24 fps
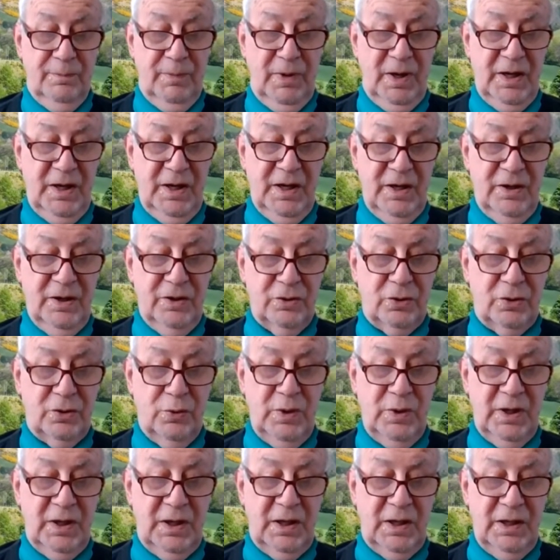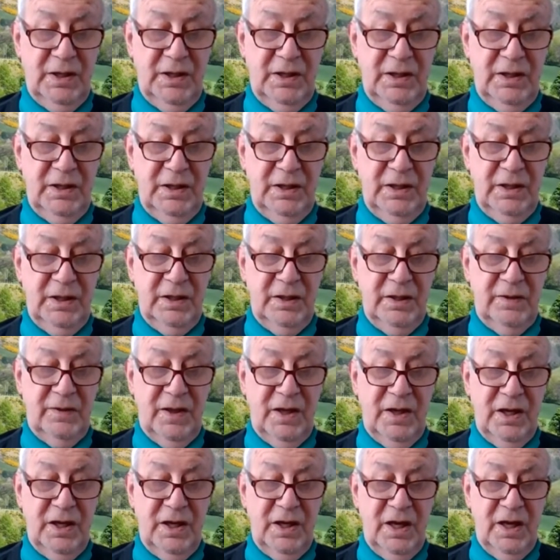My, how quickly
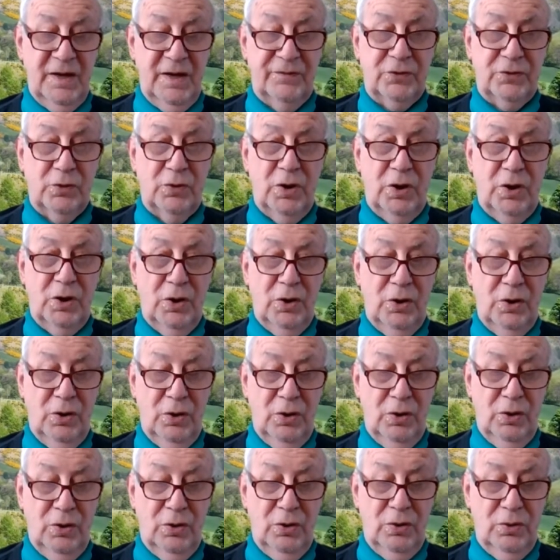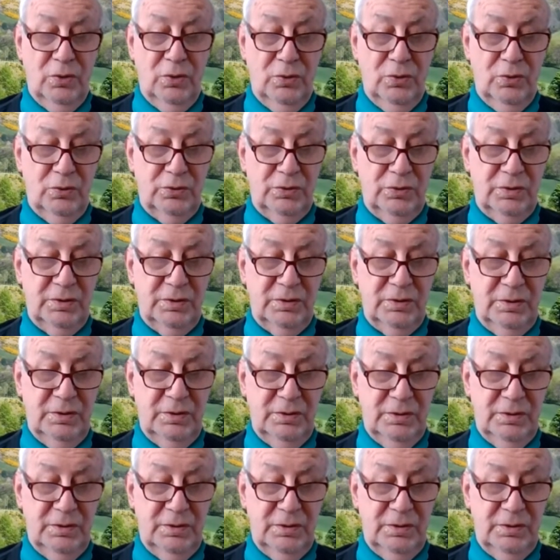they have grown.